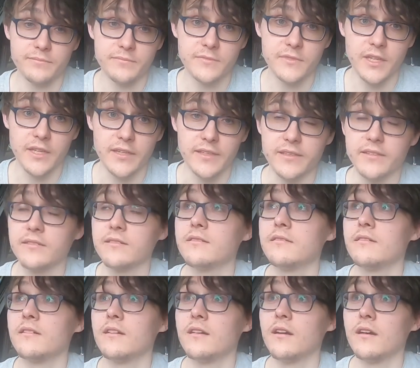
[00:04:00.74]
like
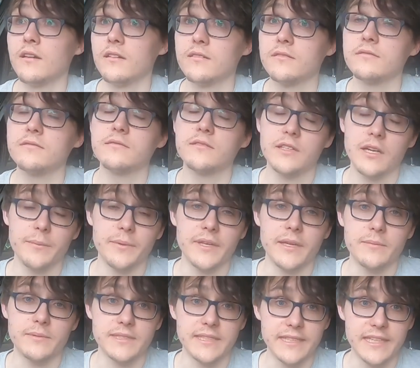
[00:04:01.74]
coming
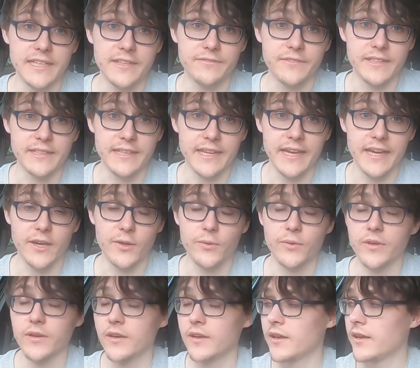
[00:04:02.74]
up to the evening
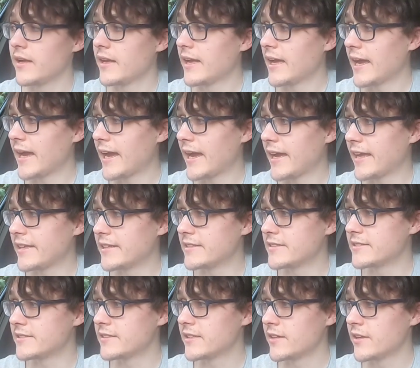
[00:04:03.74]
now, and